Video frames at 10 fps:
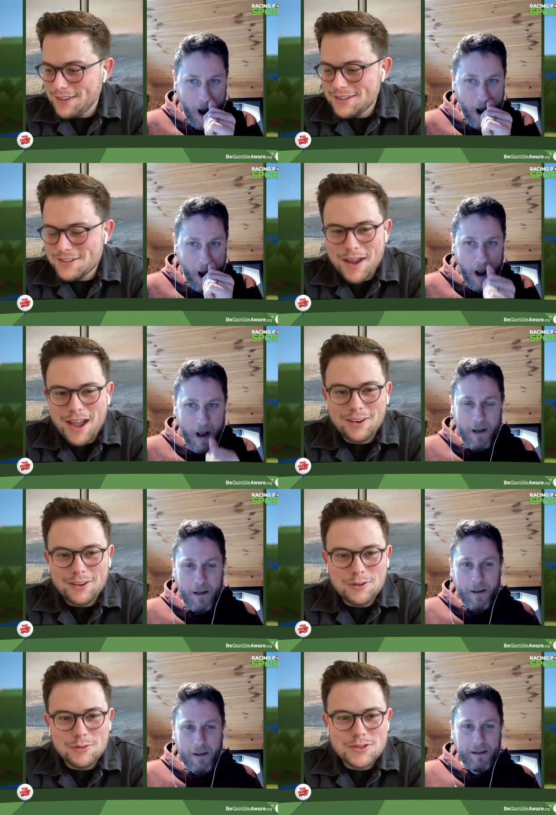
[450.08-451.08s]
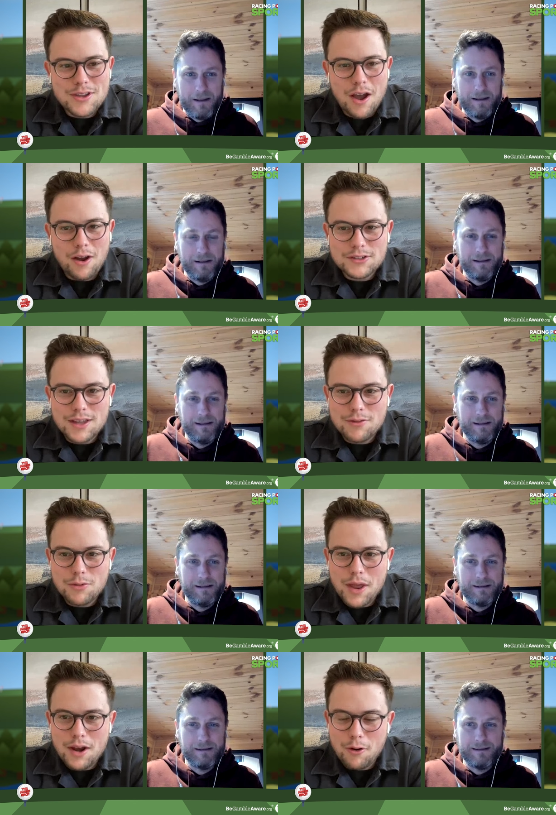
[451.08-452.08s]
Speaker 1: mean, this is a man who was the youngest
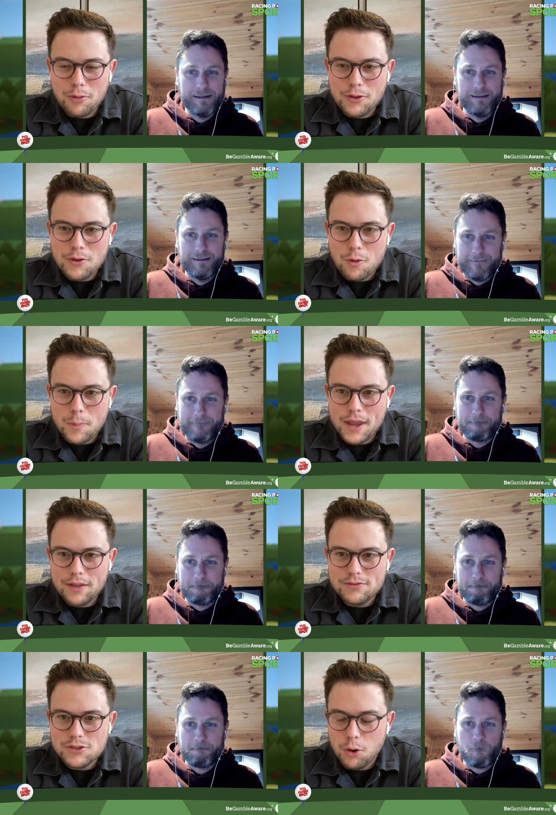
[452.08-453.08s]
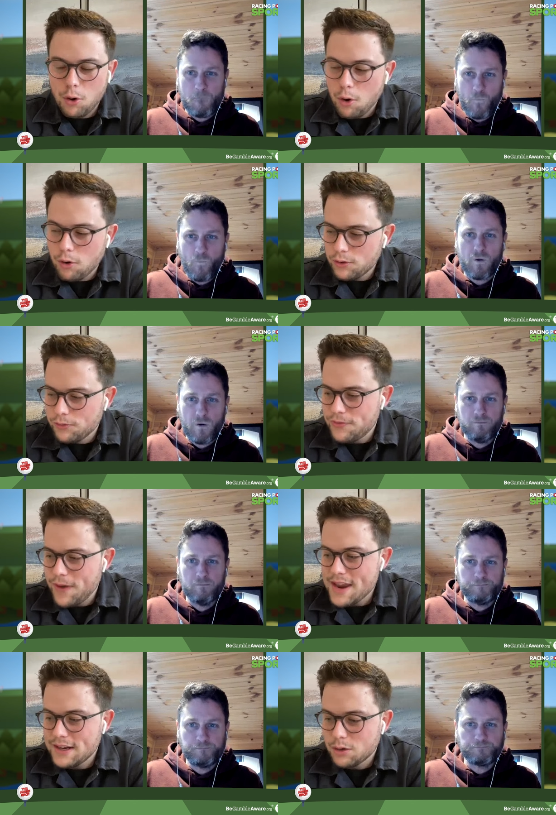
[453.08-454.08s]
ever winner on the European Tour,
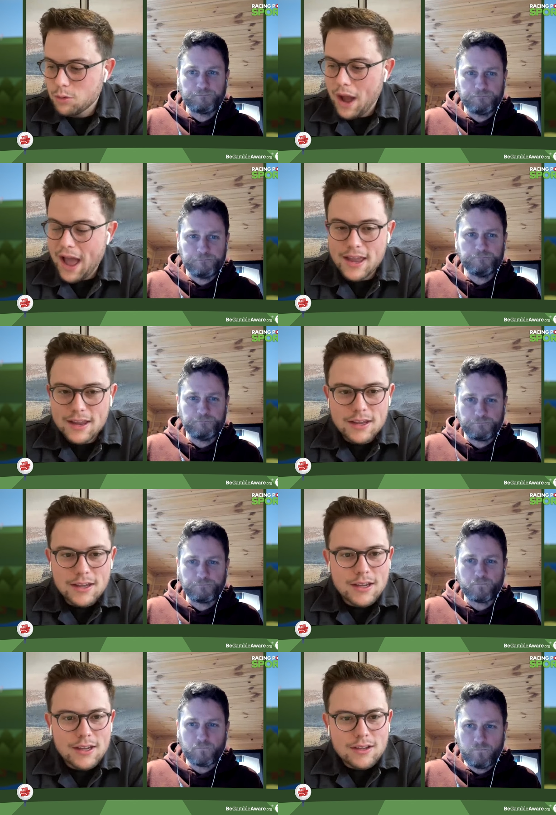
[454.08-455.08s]
faded away